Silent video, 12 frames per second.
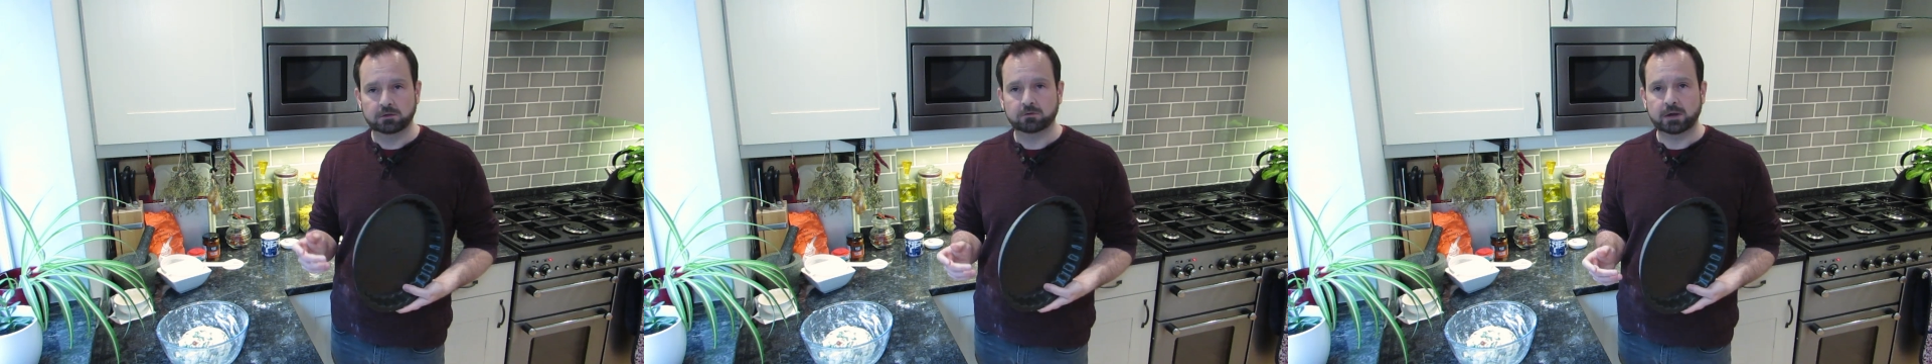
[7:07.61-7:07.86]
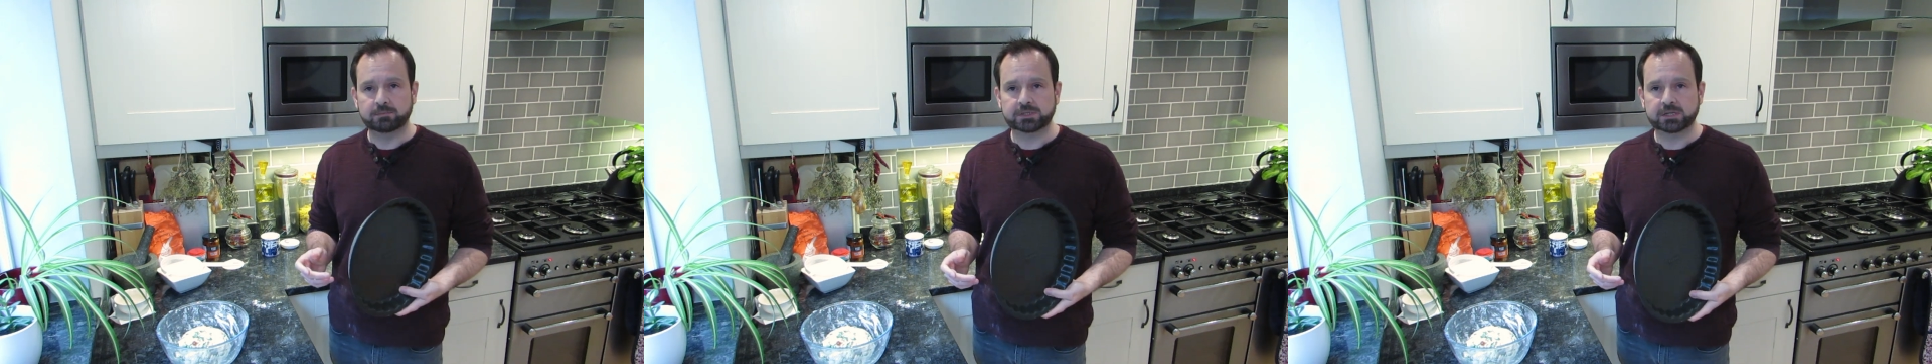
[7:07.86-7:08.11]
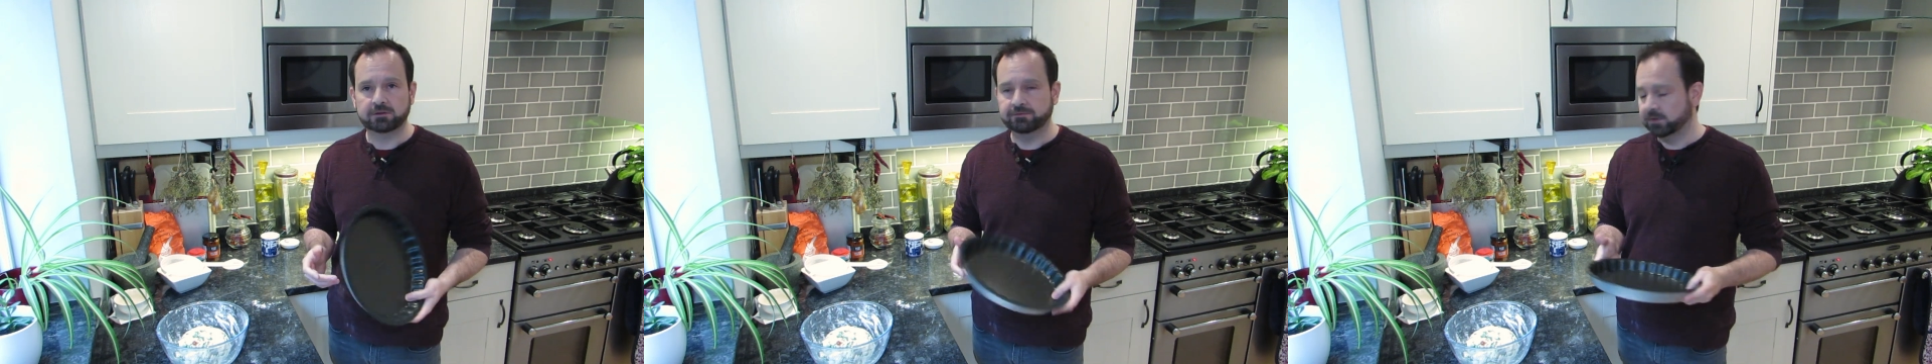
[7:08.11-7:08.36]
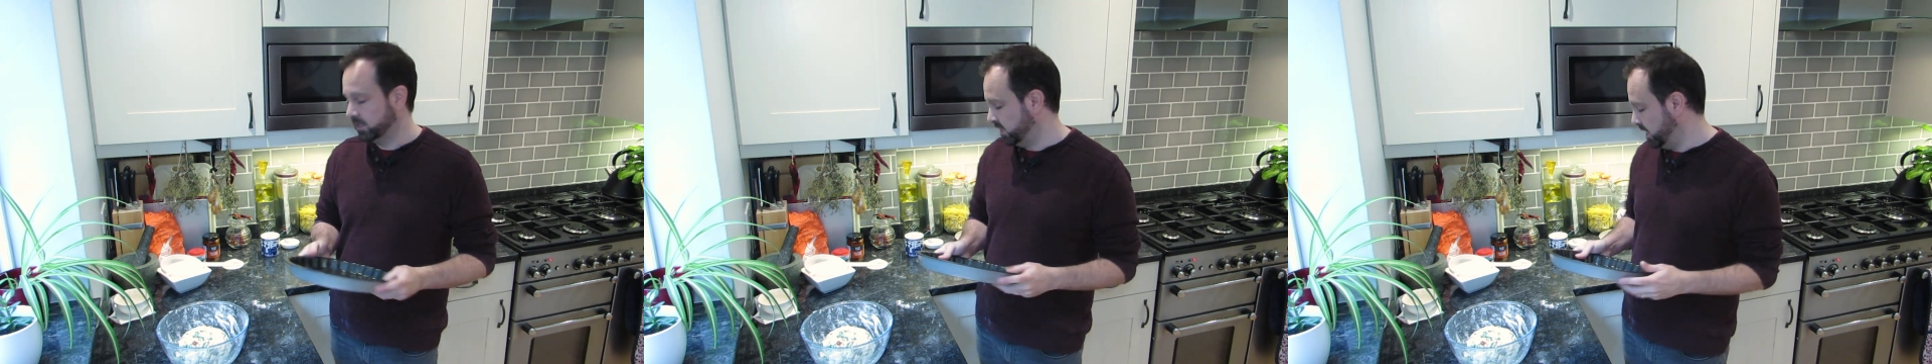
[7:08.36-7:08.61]
grab yourself
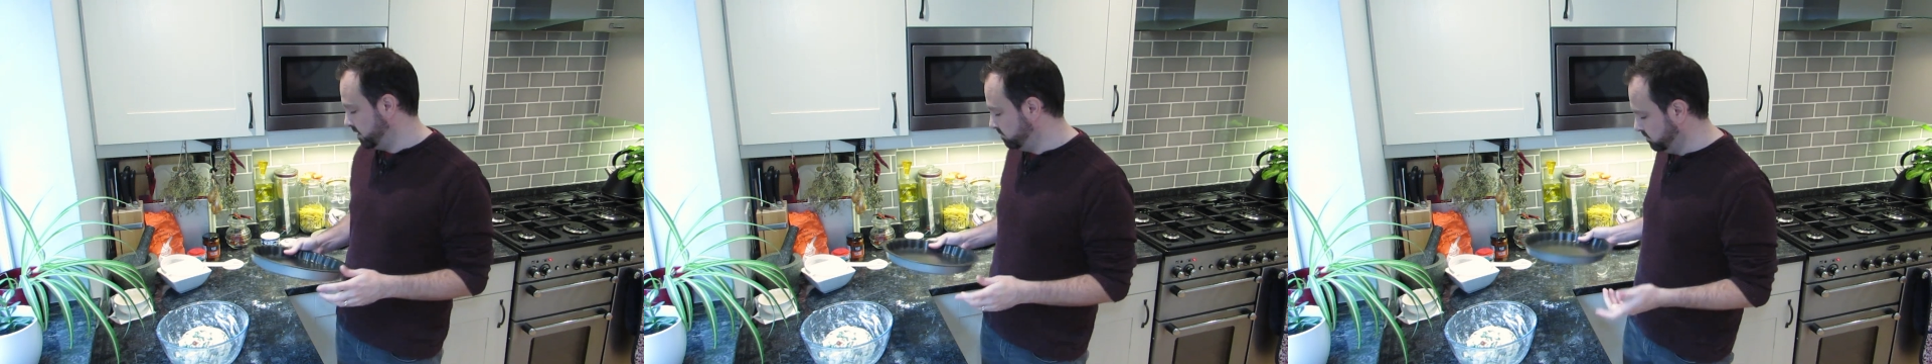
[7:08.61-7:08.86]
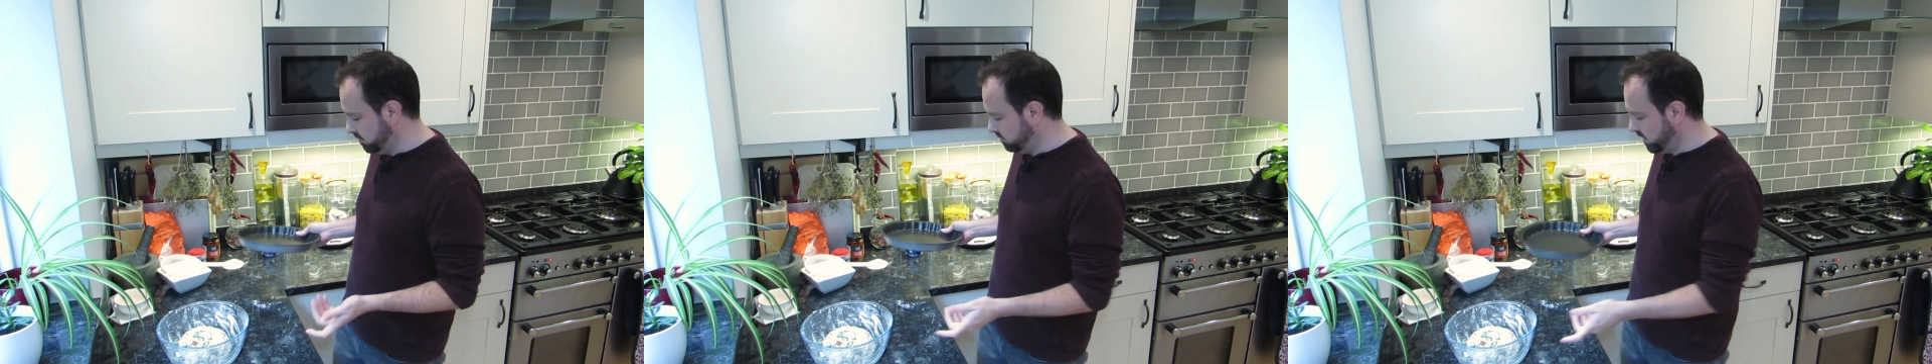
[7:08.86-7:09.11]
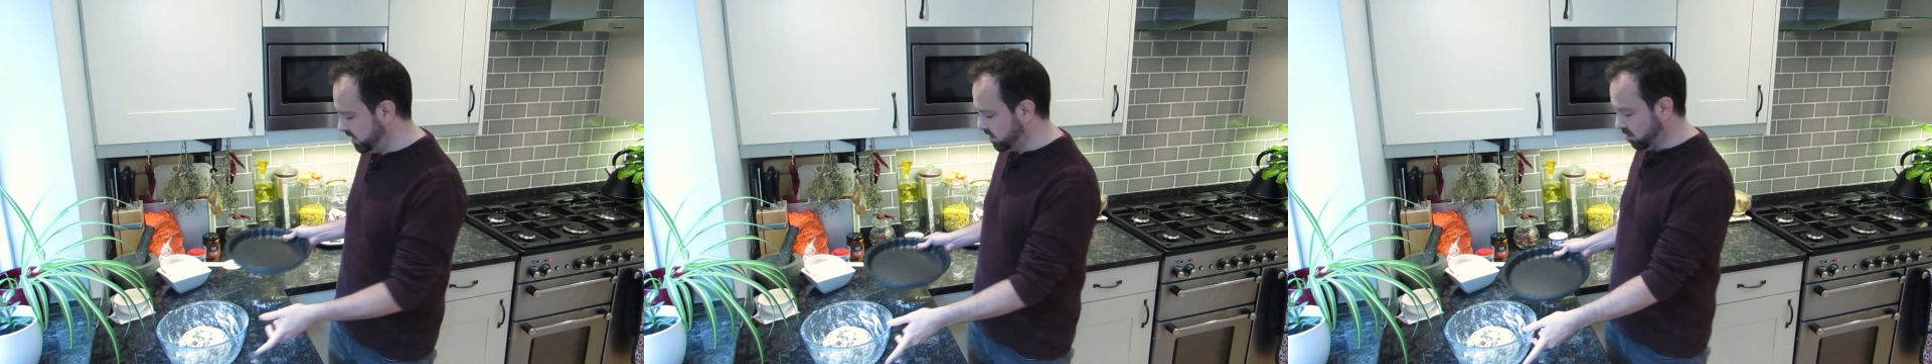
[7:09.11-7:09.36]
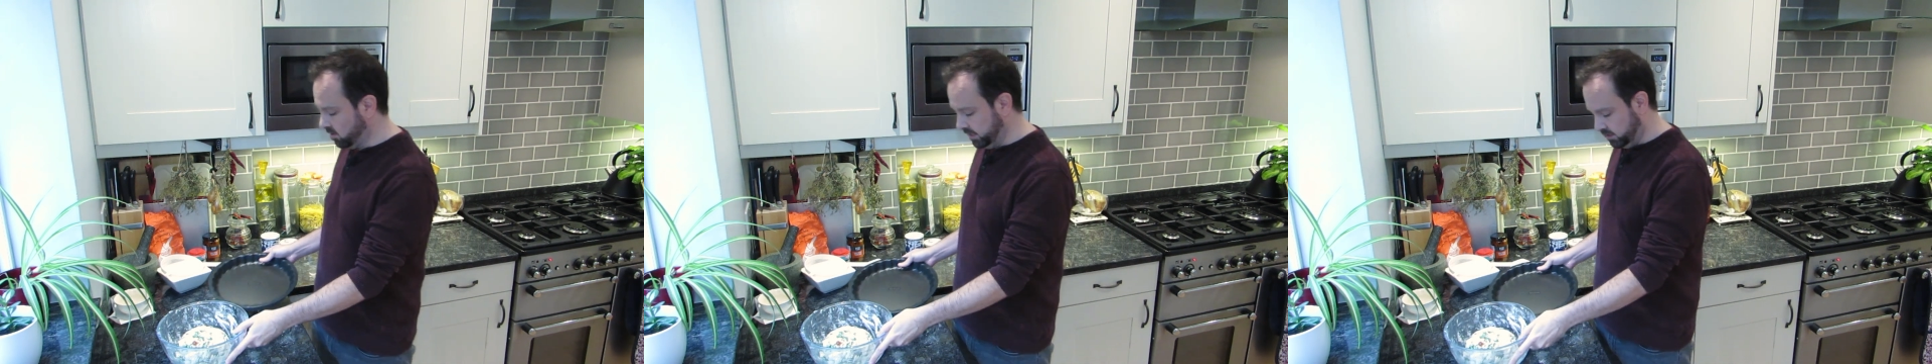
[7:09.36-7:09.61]
a tin of any
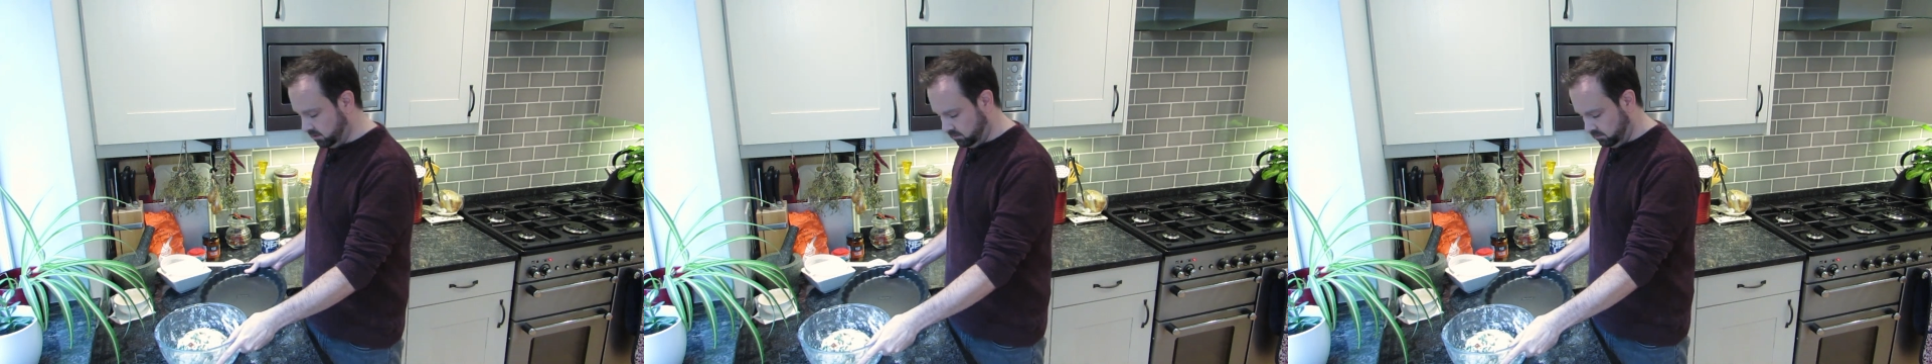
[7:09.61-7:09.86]
kind,